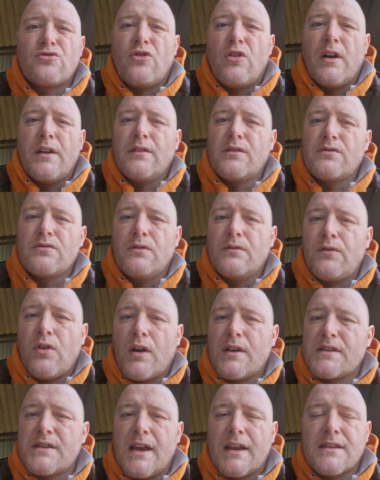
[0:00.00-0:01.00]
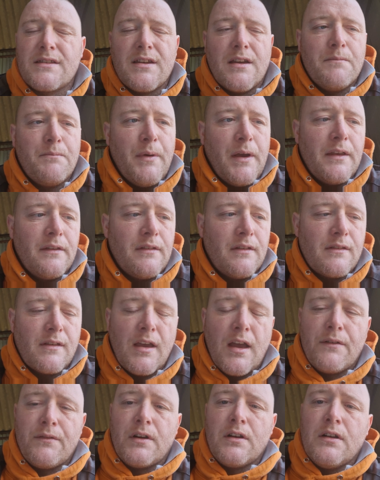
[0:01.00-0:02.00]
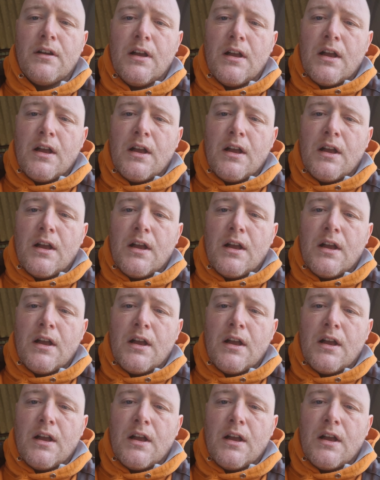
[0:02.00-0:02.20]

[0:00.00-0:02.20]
try and sort of dissect it and piece it together.